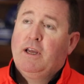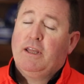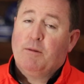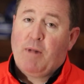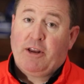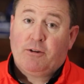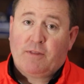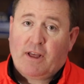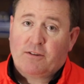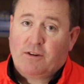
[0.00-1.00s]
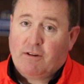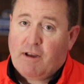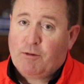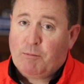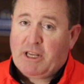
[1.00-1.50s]
In the May
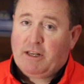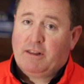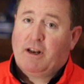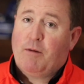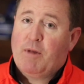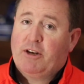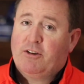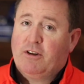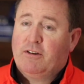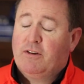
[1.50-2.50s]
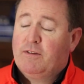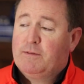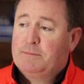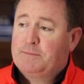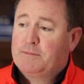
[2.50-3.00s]
2011 meeting that I mentioned,
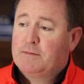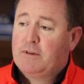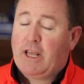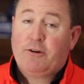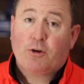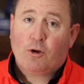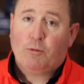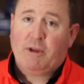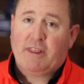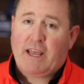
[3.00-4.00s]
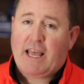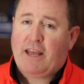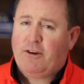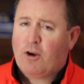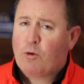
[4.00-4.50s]
they told me they
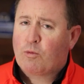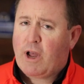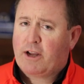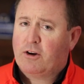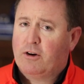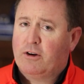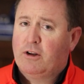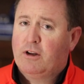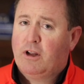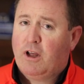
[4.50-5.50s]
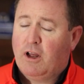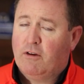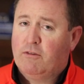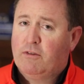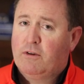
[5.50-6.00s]
had no record
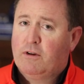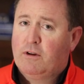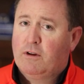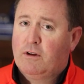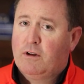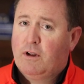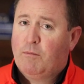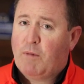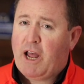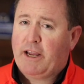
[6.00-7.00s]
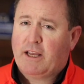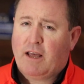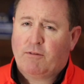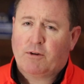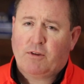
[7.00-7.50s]
of my
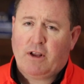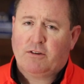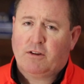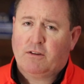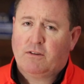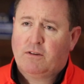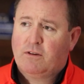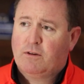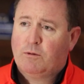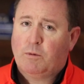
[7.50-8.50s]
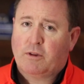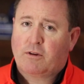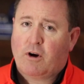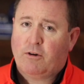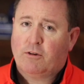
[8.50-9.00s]
conversations
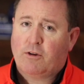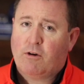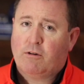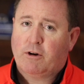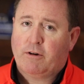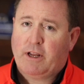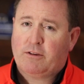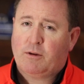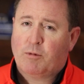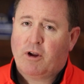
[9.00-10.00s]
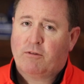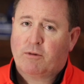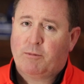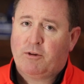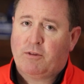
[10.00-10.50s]
with Cardinal Dolan or Nancy Brown
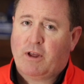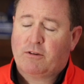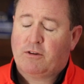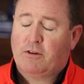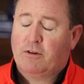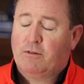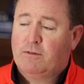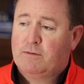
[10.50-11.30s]
from 2002.